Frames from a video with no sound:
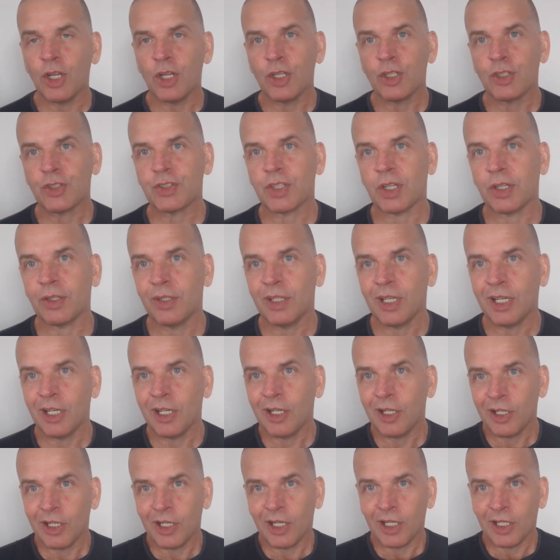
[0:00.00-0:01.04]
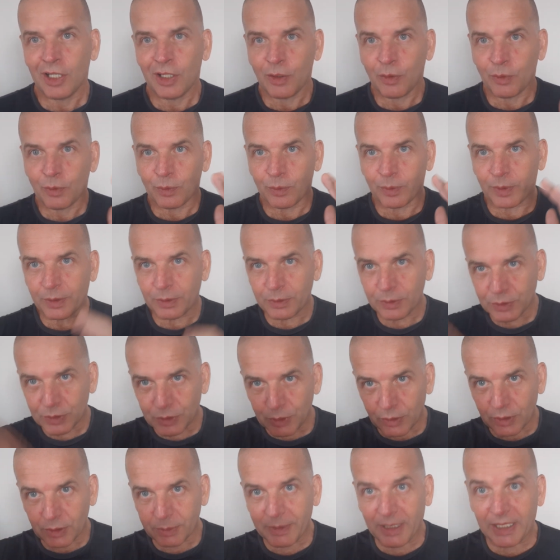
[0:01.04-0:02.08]
So we
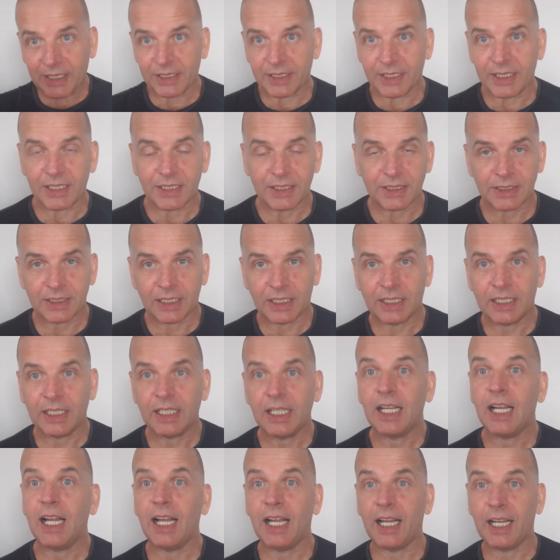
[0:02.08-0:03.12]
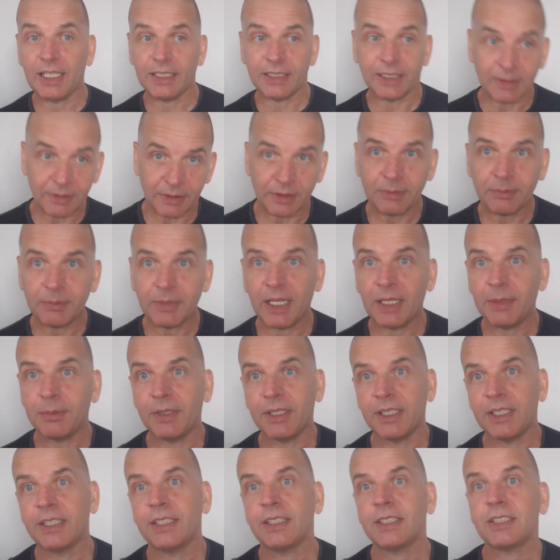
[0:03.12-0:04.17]
talked about this and
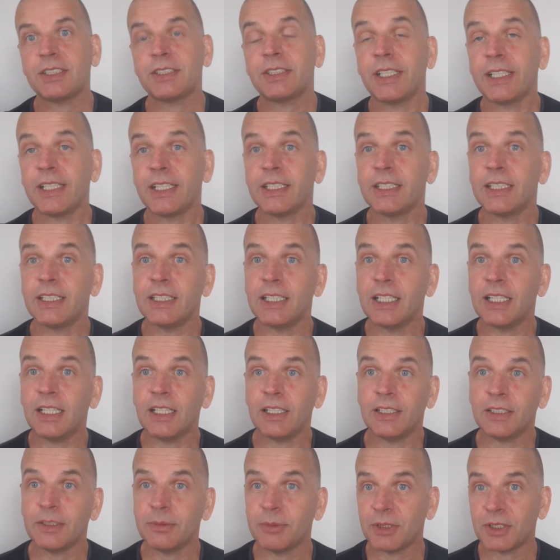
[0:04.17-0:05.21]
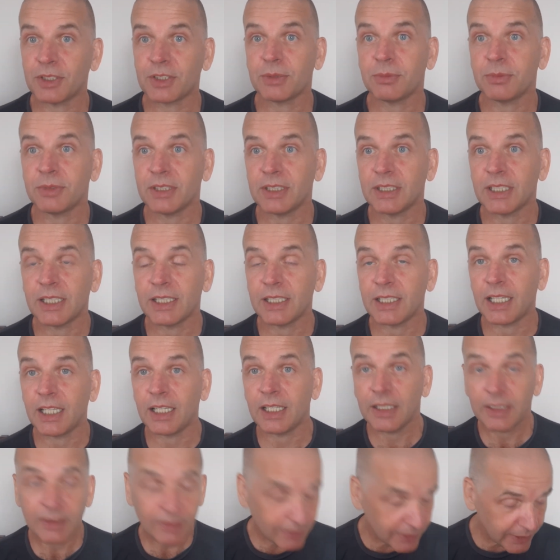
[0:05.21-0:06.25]
maybe sticking the nut on them or something like that.
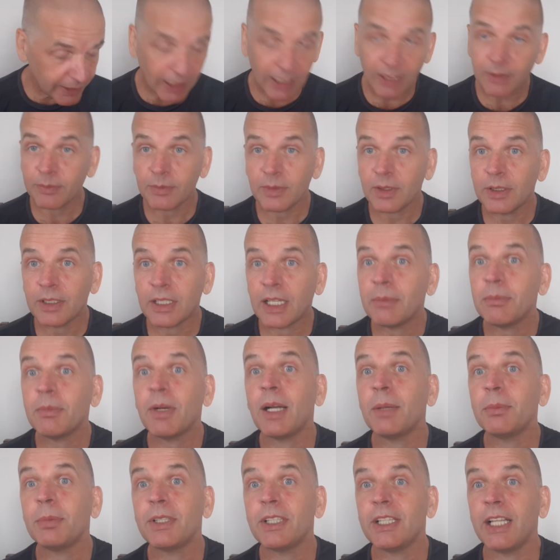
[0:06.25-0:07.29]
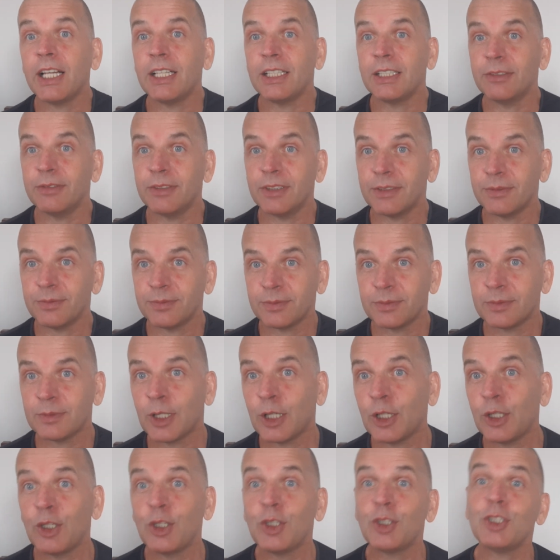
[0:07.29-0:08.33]
Yeah, that might be the end of it.
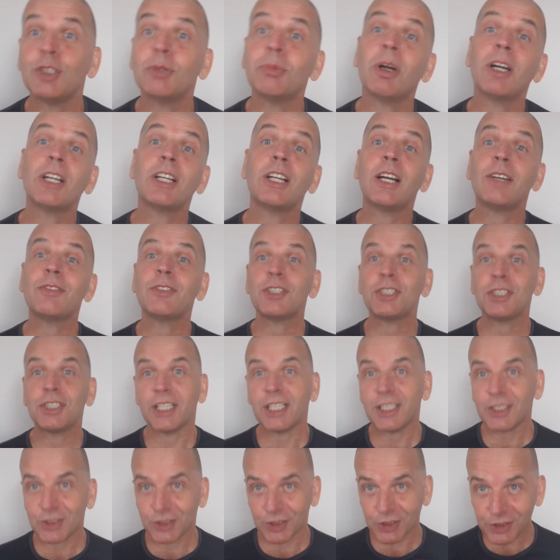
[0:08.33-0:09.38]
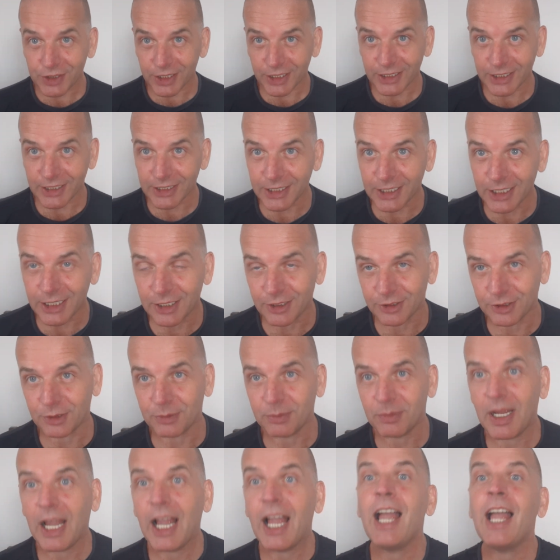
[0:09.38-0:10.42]
You might not have the chance to stick the nut on
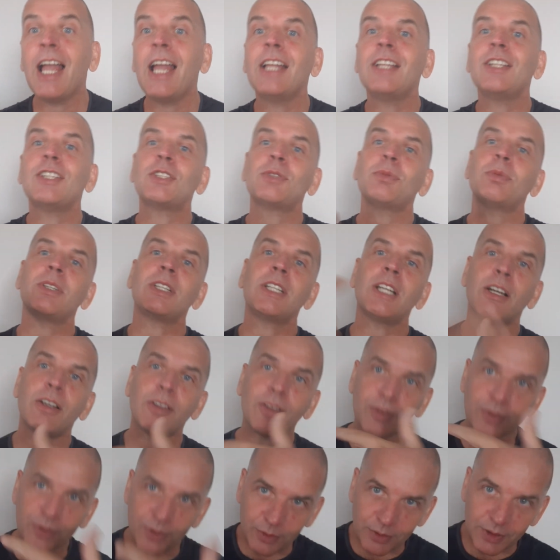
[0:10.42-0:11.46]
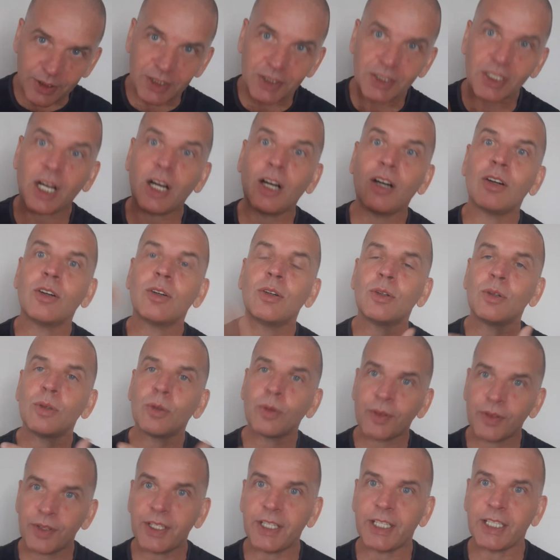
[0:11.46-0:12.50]
them. Hence, we're going through this whole
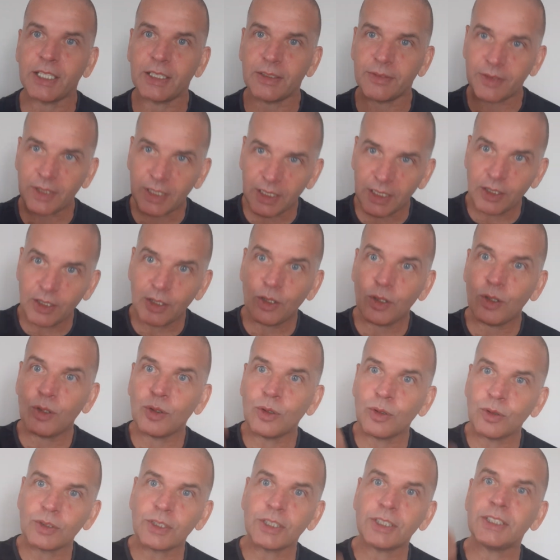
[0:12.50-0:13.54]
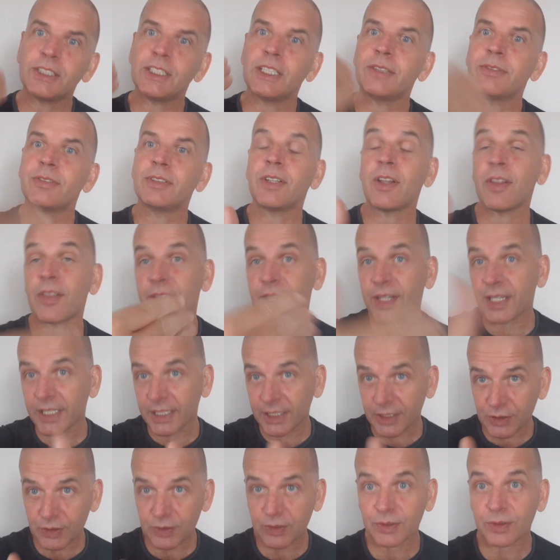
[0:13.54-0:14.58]
thing, all the different
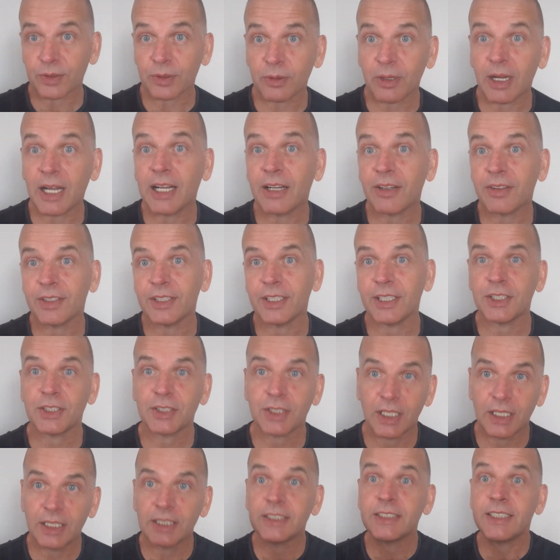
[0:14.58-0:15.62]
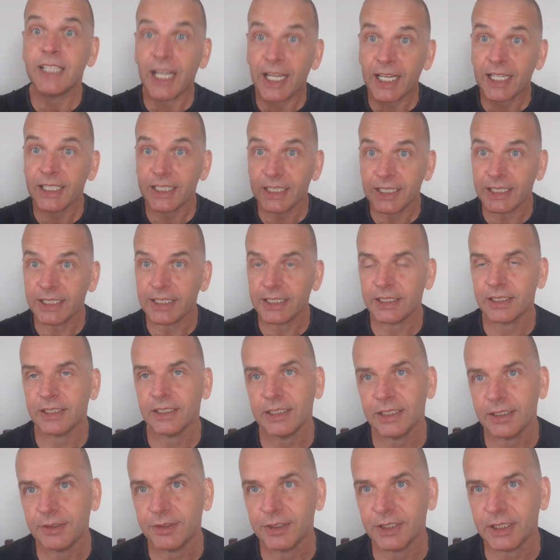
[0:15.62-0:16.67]
things throughout this technique,
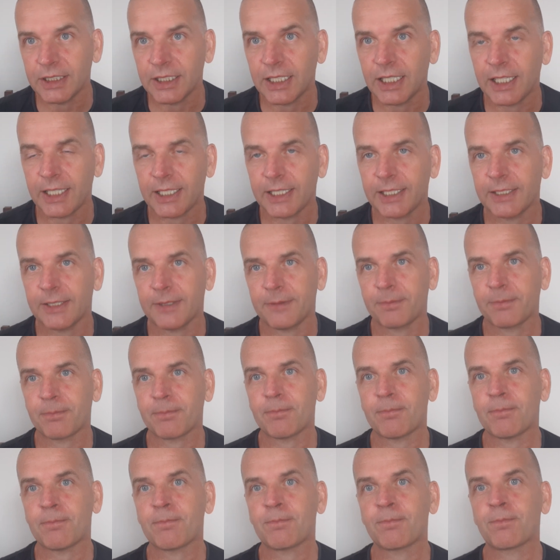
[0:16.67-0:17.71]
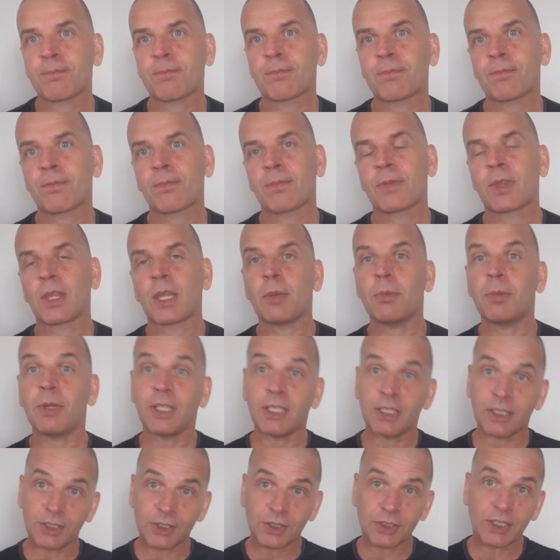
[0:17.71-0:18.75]
if you like.
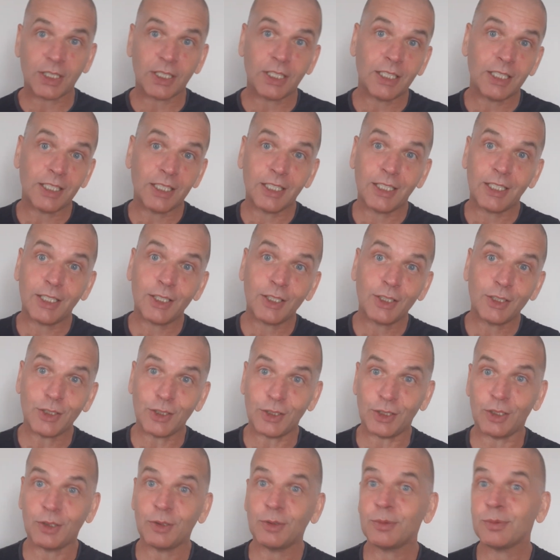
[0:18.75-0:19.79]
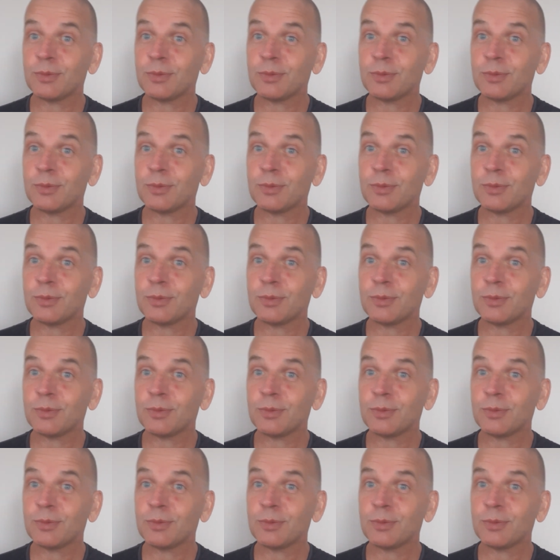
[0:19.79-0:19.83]
Because, you know,